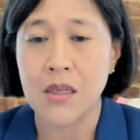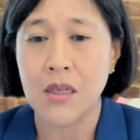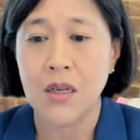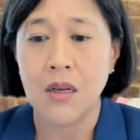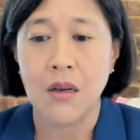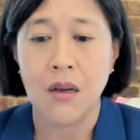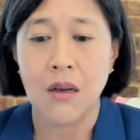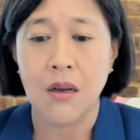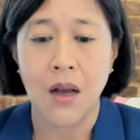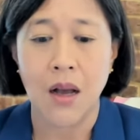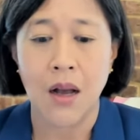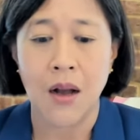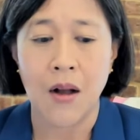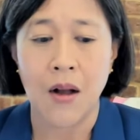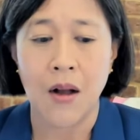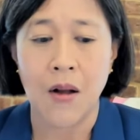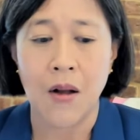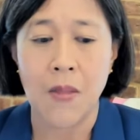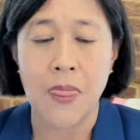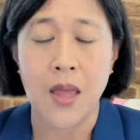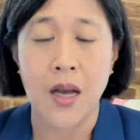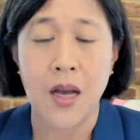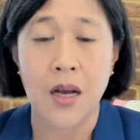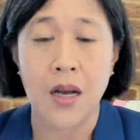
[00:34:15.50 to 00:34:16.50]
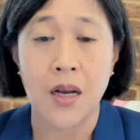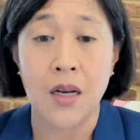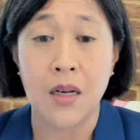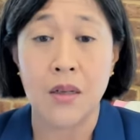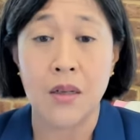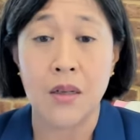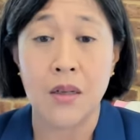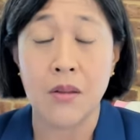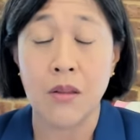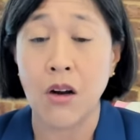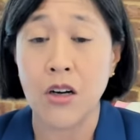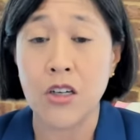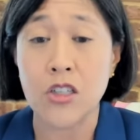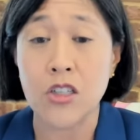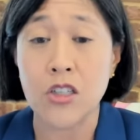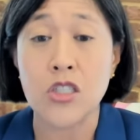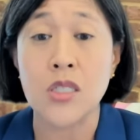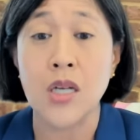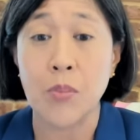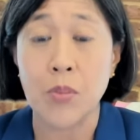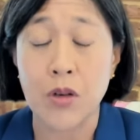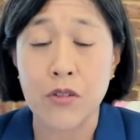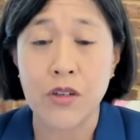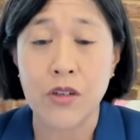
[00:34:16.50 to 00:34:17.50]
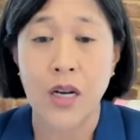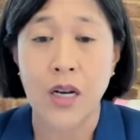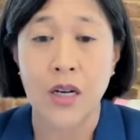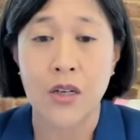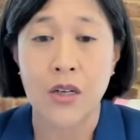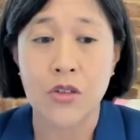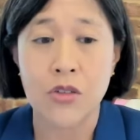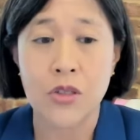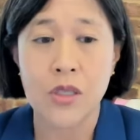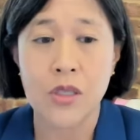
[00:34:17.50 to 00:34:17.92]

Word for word: um, a large number of countries,